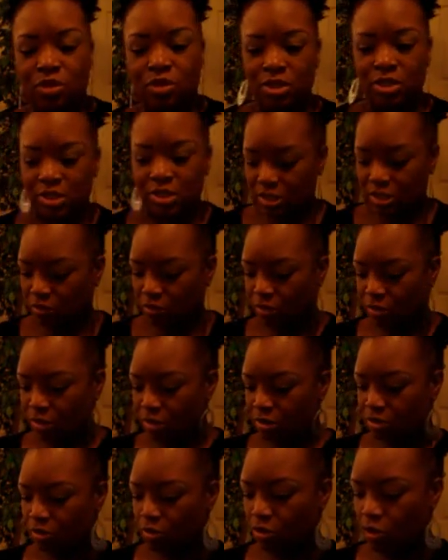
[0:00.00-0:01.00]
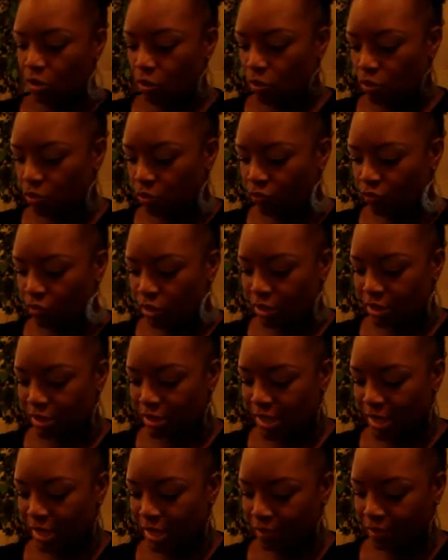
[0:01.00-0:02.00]
so I'm going to stick with a little gold for
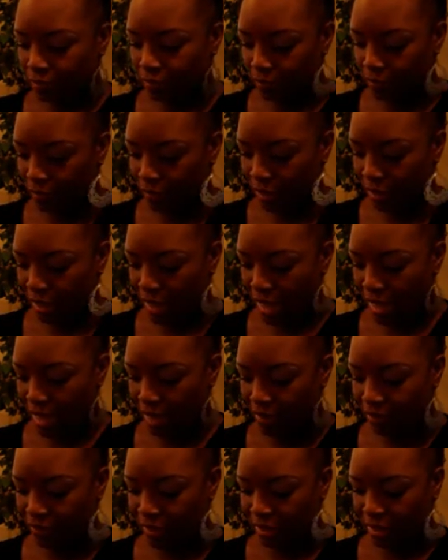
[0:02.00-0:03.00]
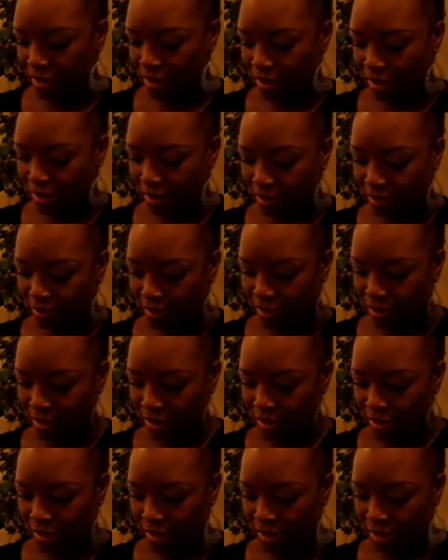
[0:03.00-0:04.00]
tonight. I have the, uh,
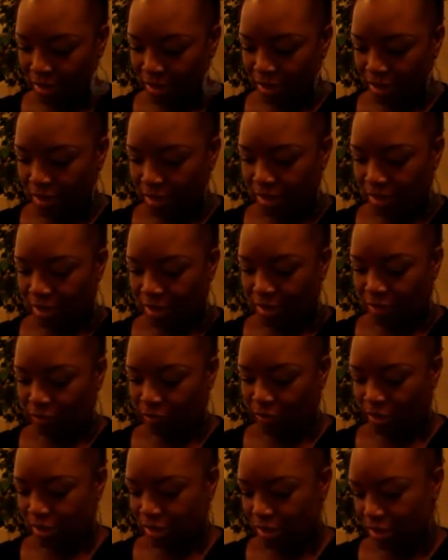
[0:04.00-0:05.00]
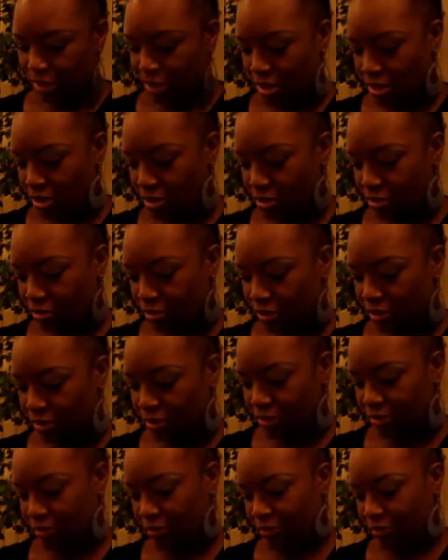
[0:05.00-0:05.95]
what is it called?